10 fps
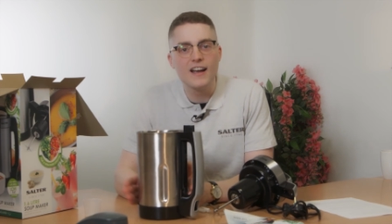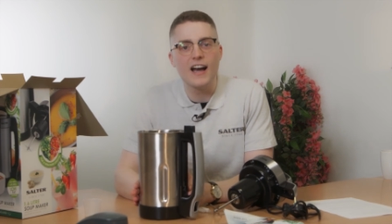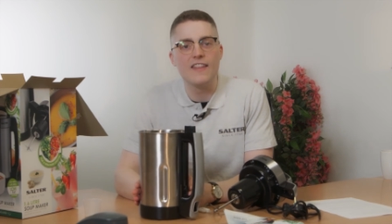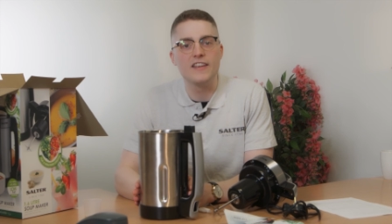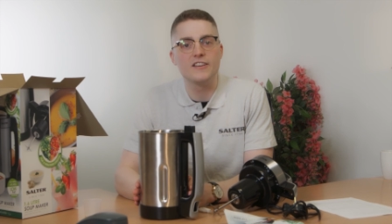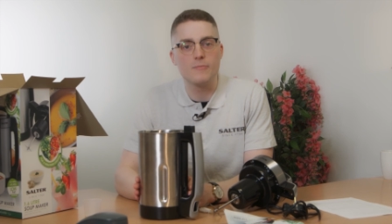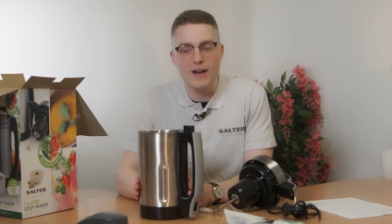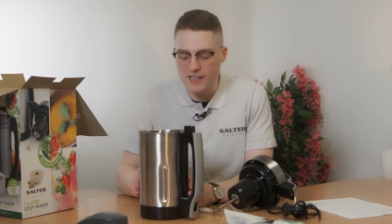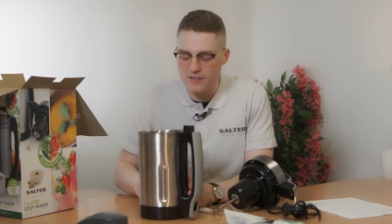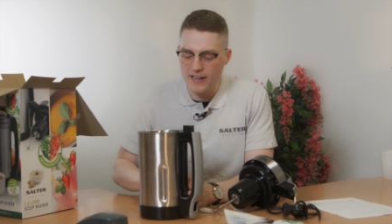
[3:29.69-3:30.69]
and then you can go
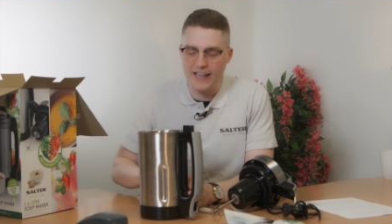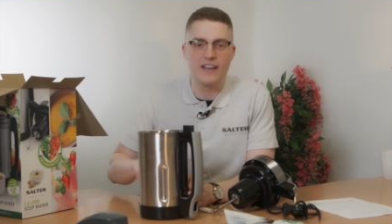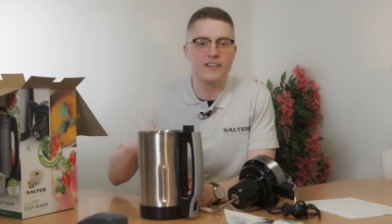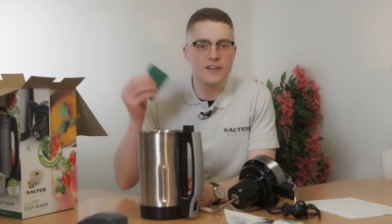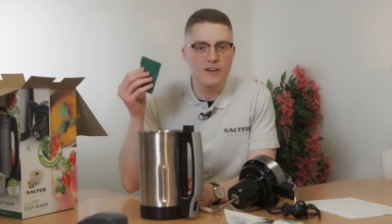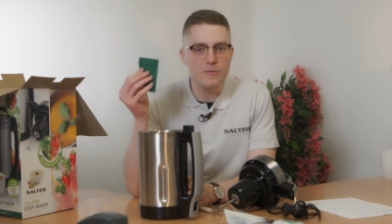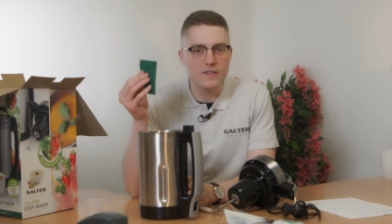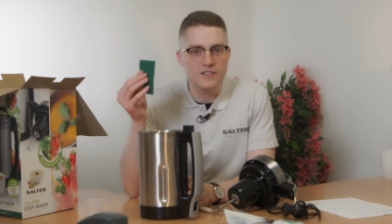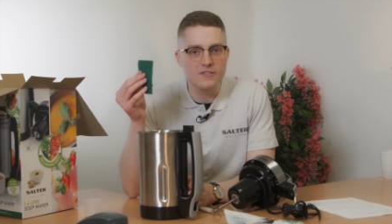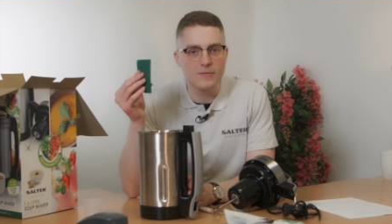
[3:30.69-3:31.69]
back to it again
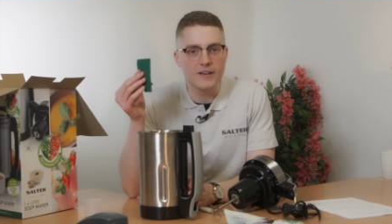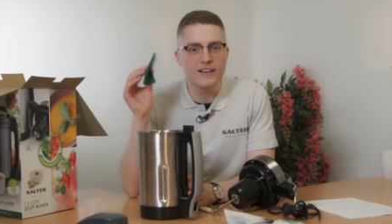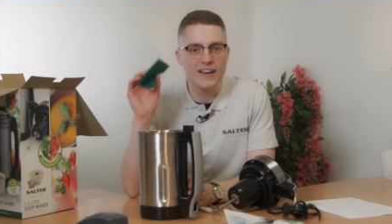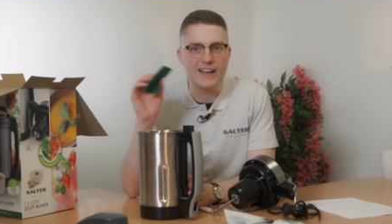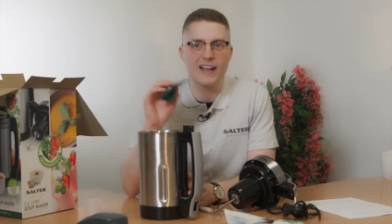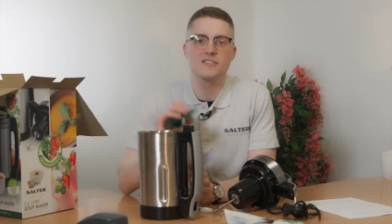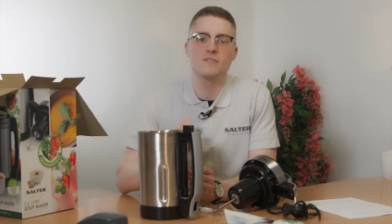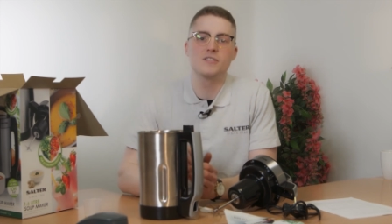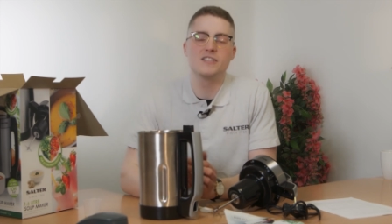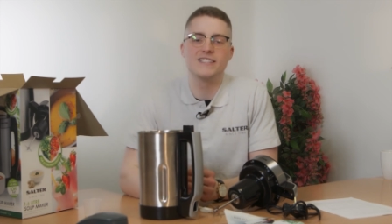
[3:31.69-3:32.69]
with the scrubber and it gets
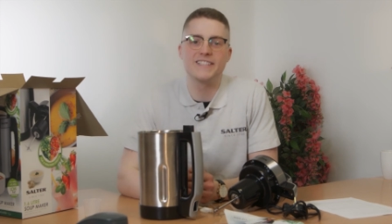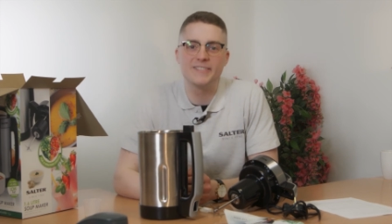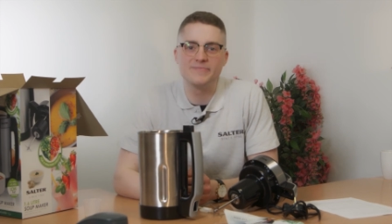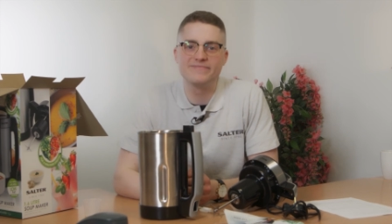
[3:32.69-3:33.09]
off much easier.